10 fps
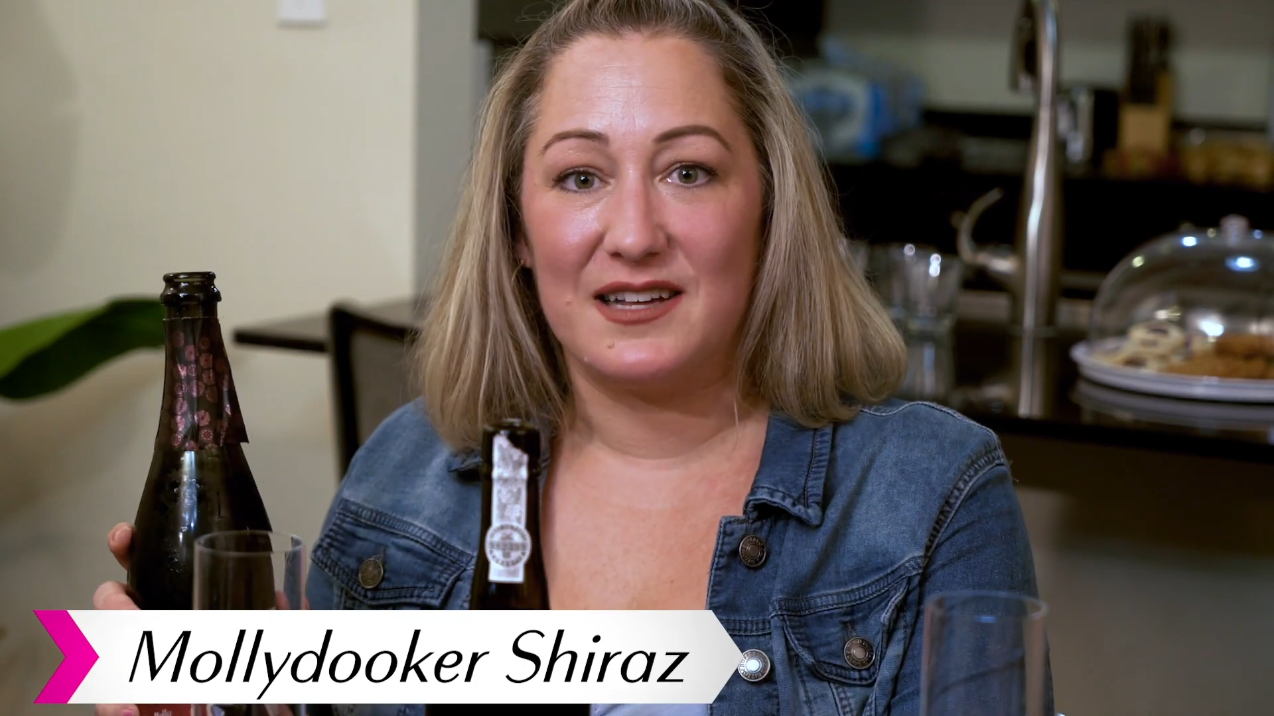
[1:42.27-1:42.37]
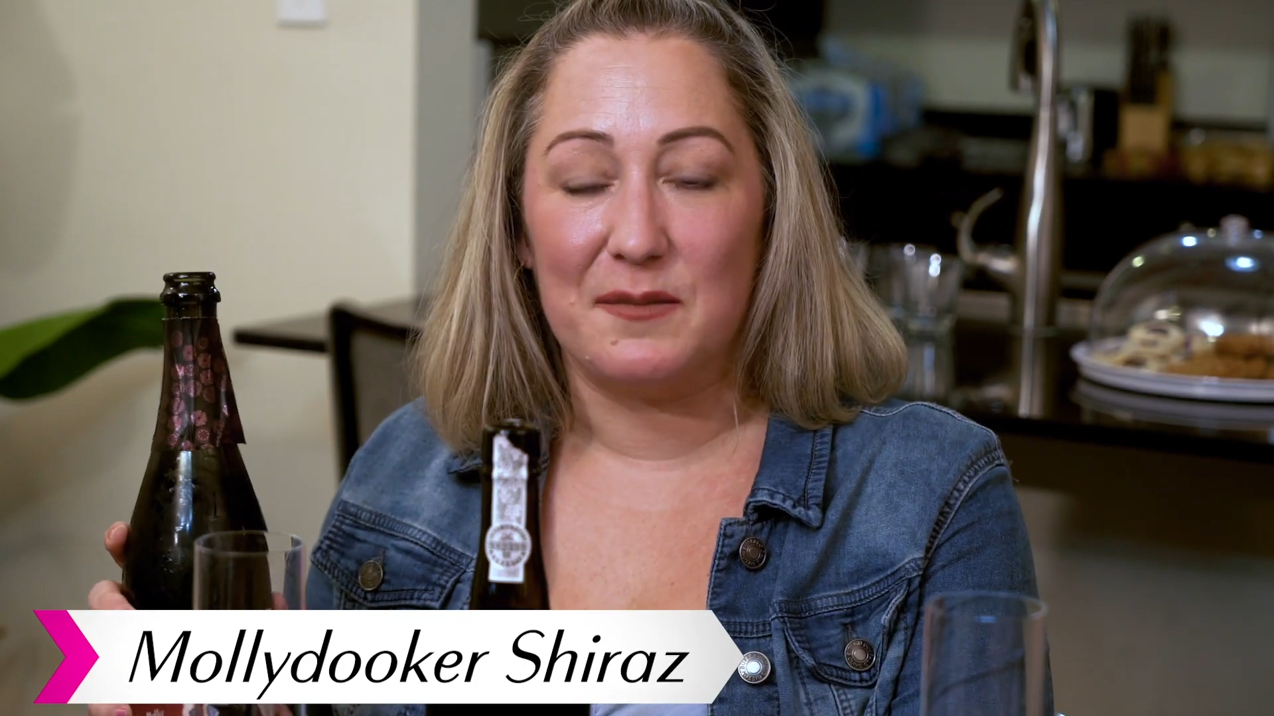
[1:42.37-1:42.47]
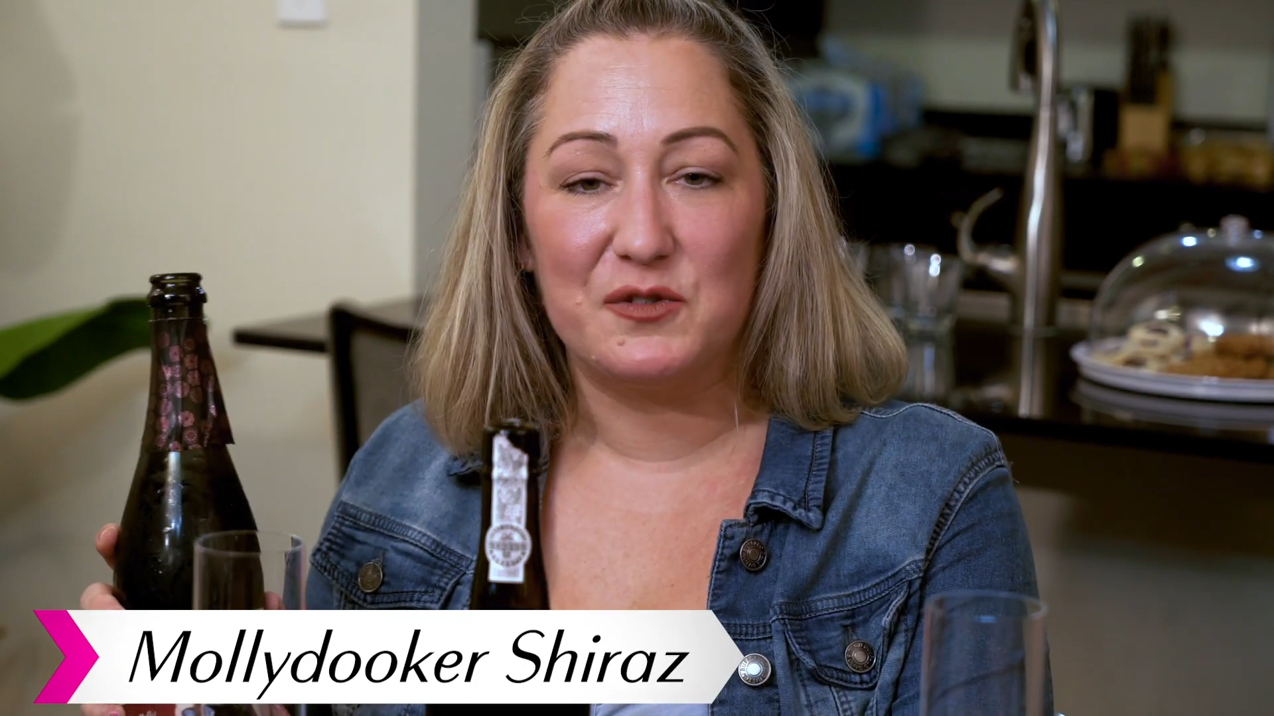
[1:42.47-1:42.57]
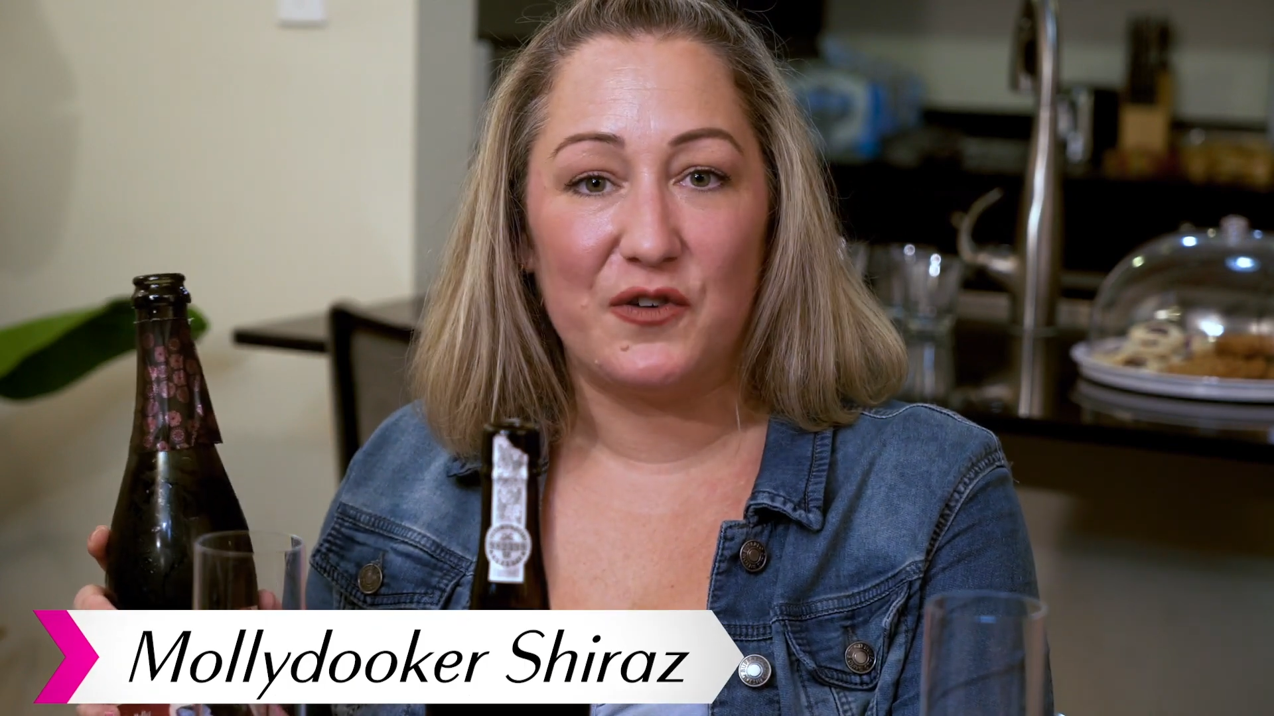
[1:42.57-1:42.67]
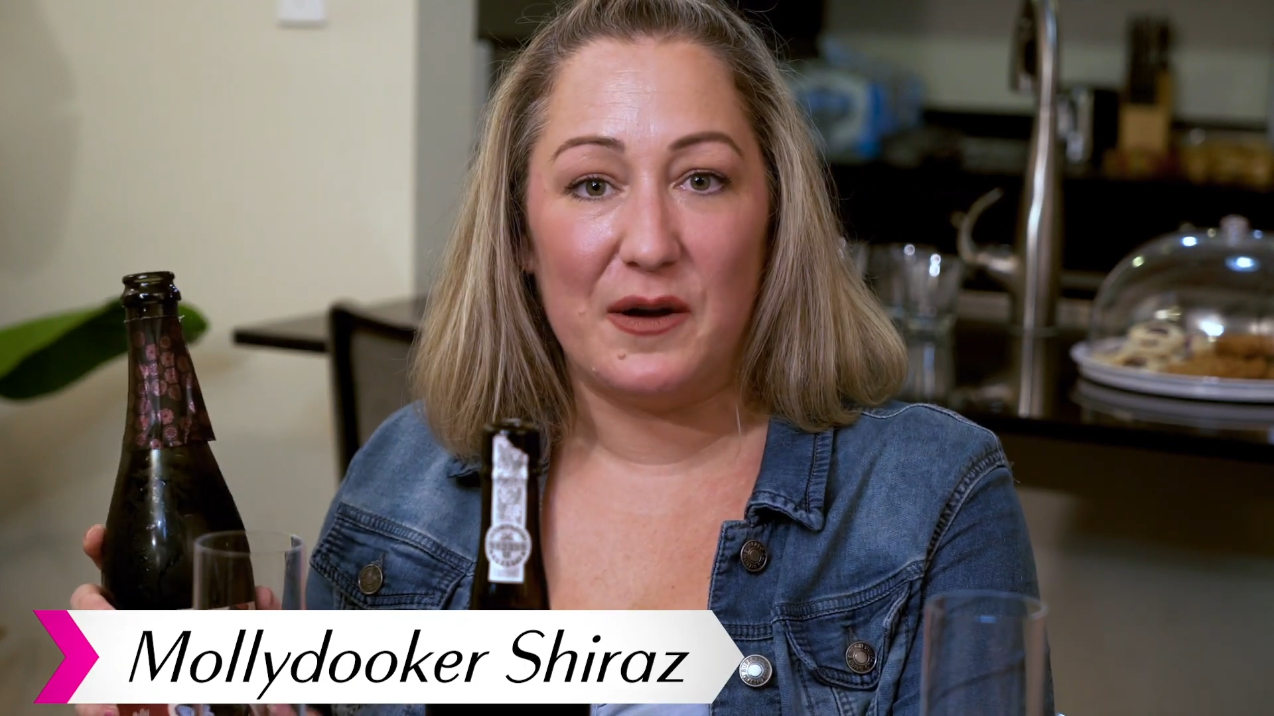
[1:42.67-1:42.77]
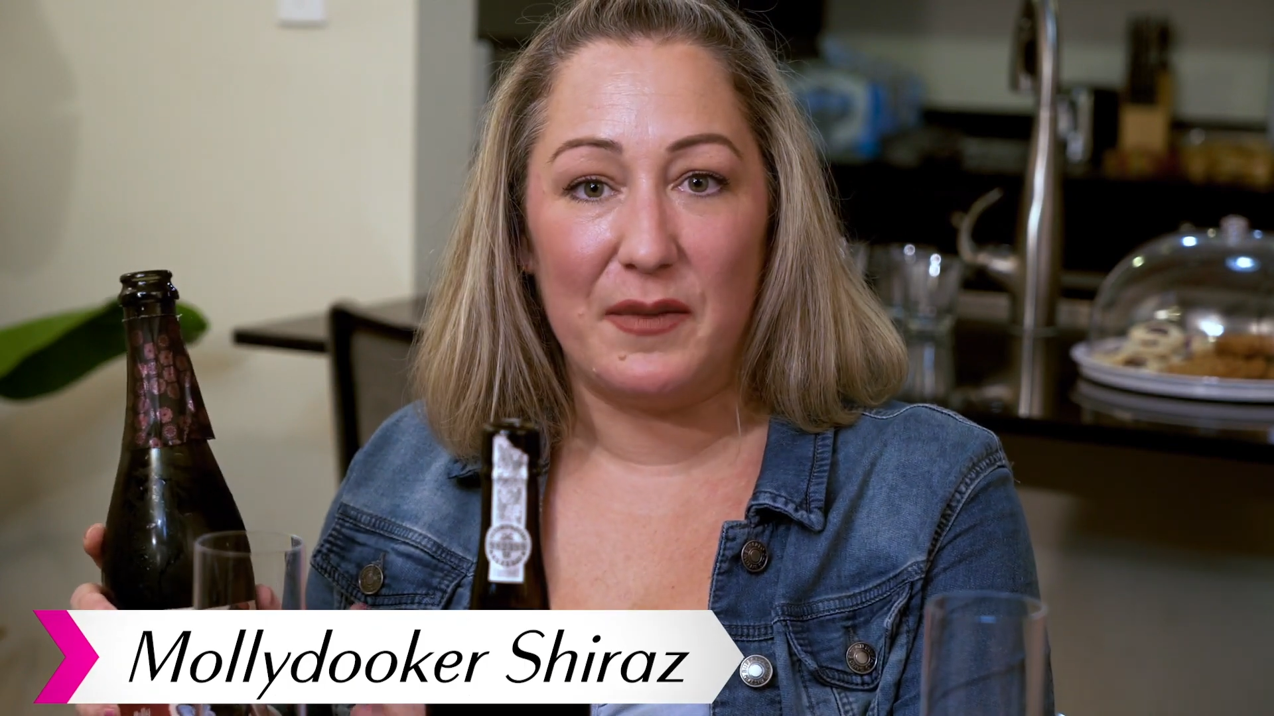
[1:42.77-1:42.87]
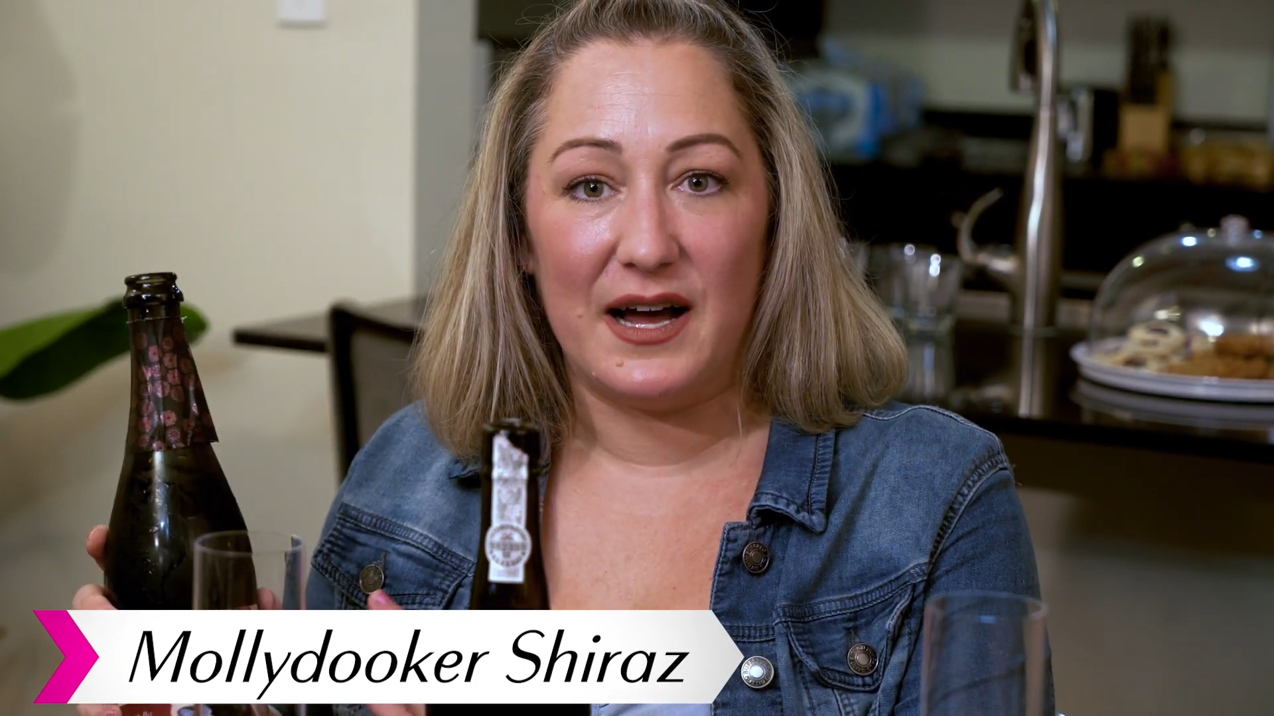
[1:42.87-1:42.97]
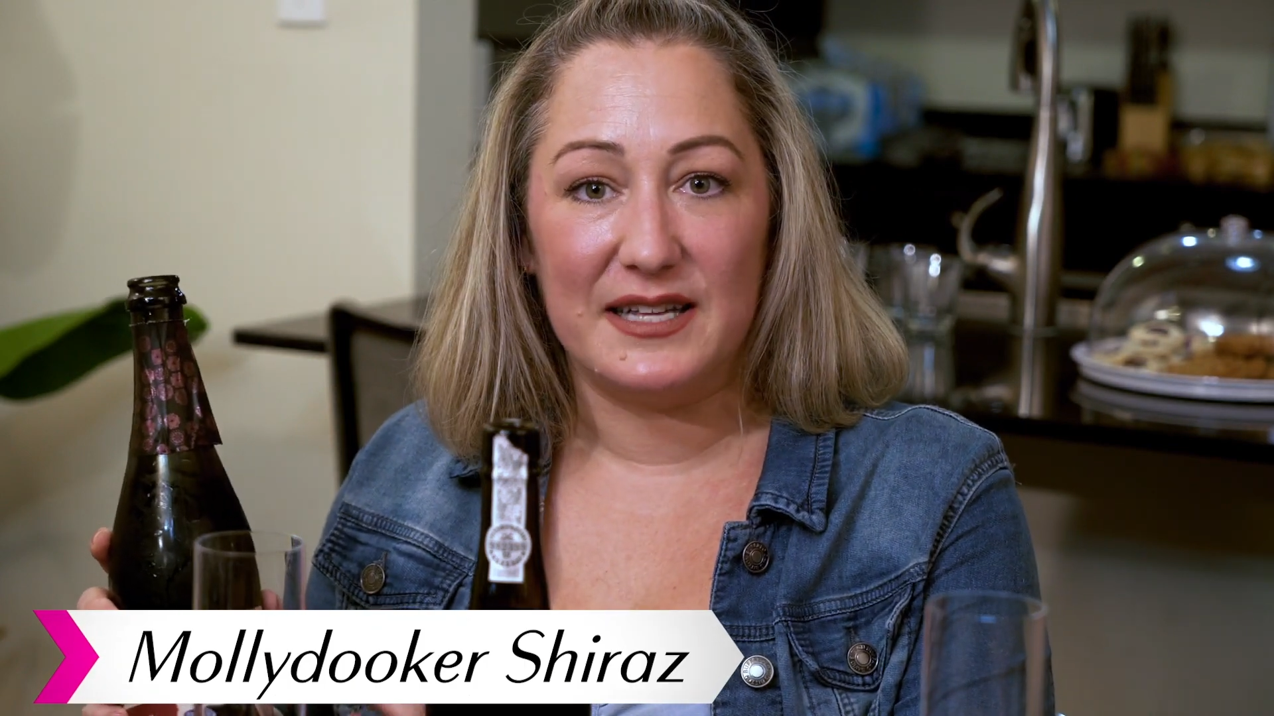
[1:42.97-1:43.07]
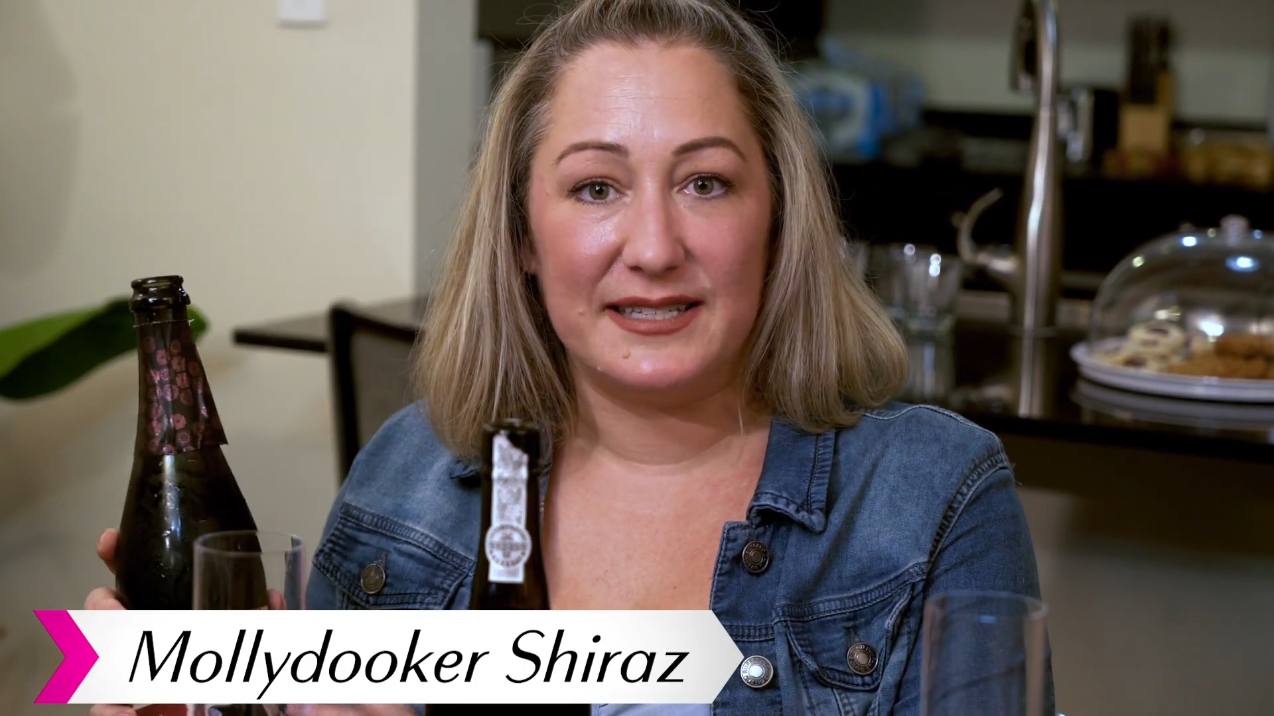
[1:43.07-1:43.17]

comes from